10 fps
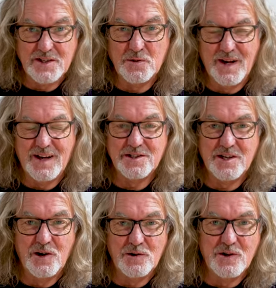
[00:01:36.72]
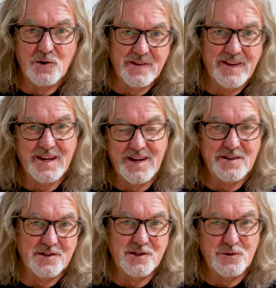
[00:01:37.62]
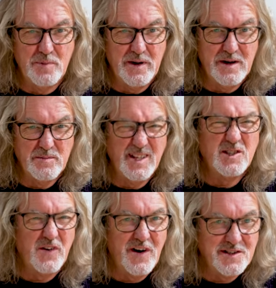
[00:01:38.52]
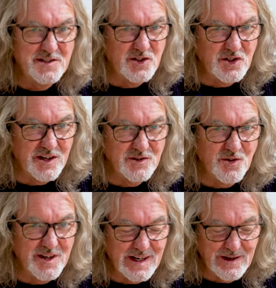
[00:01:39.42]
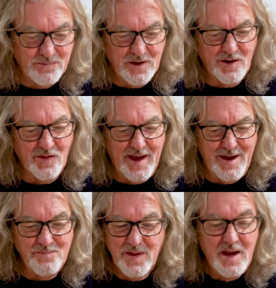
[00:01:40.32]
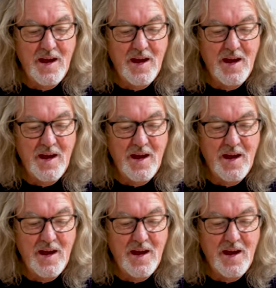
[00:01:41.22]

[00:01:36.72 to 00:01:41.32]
That's a bit like Skoda calling their car the Superb. It's for us to judge, really, not them.